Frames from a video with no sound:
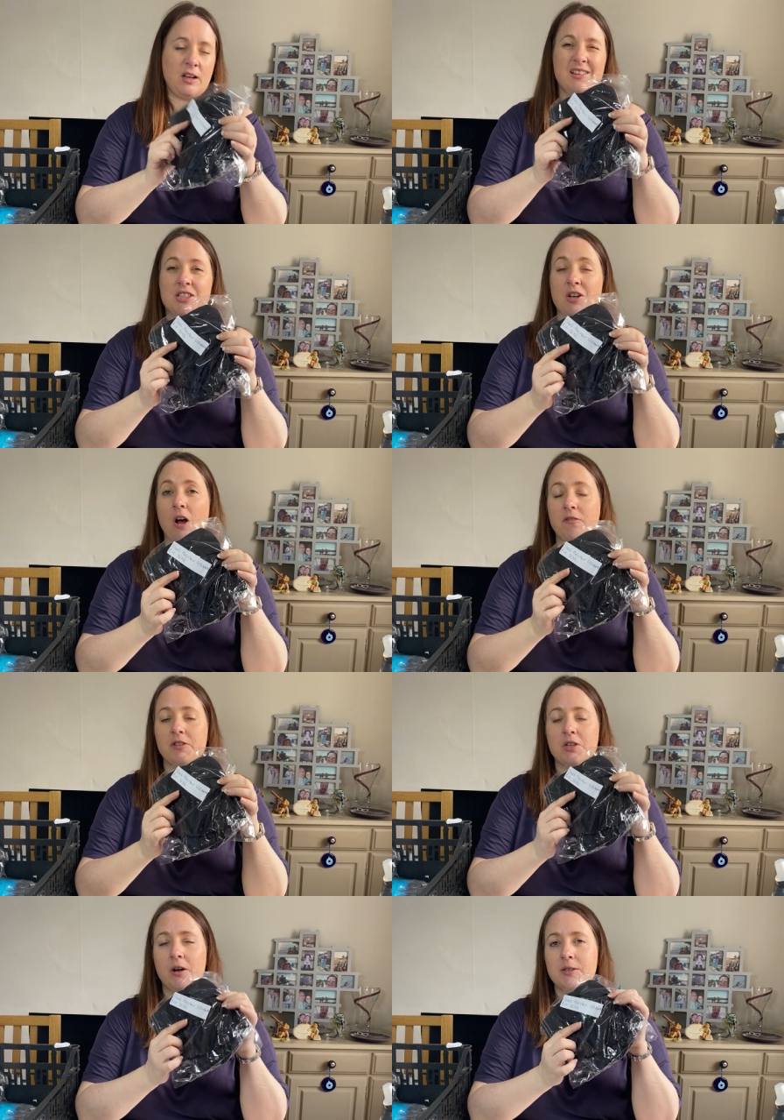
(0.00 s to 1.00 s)
like the start
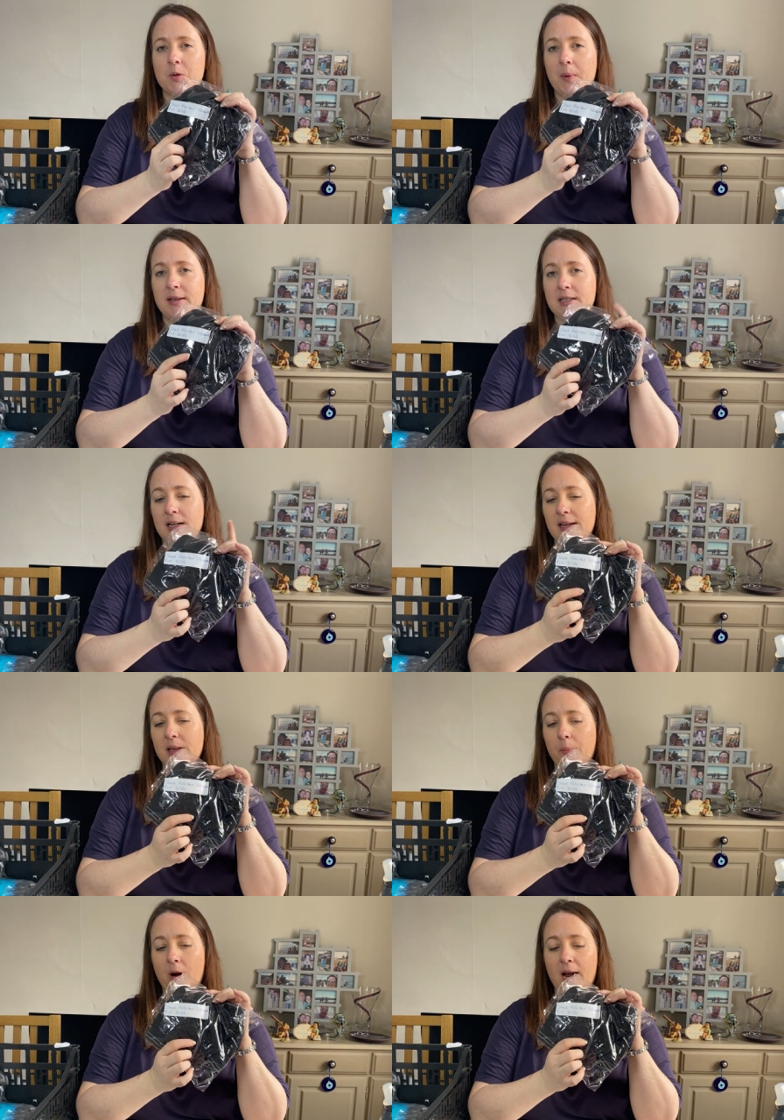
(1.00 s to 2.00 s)
of the title basically
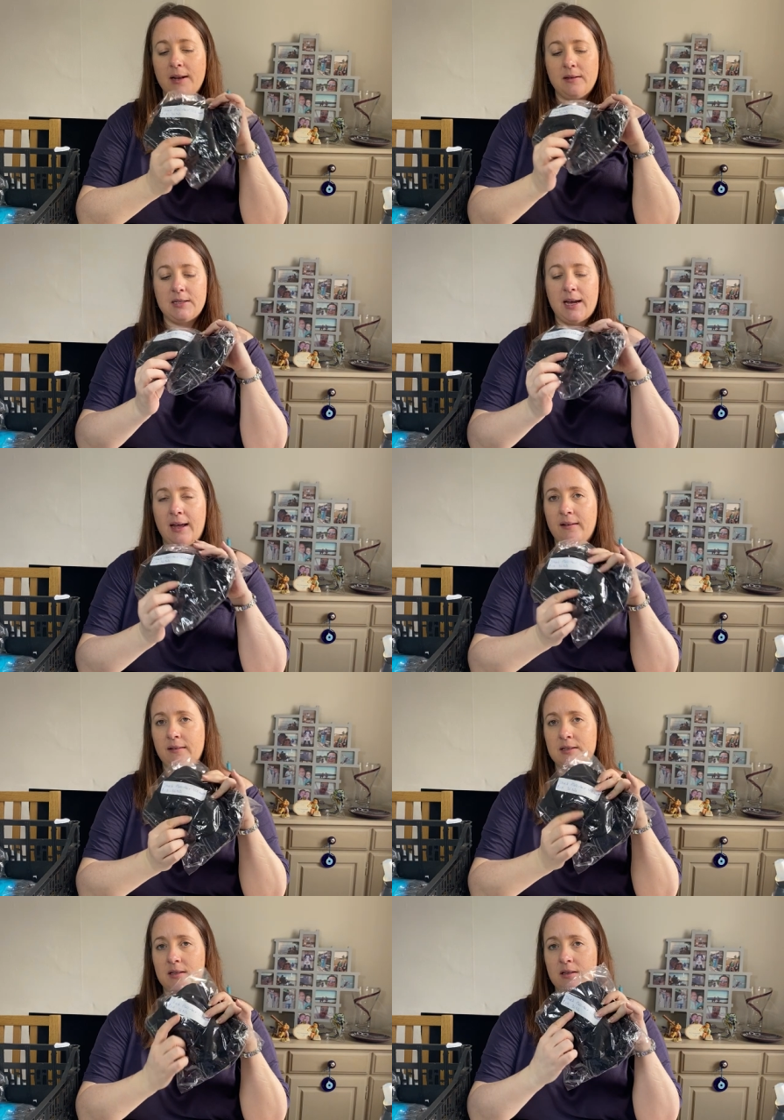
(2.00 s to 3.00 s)
the brand and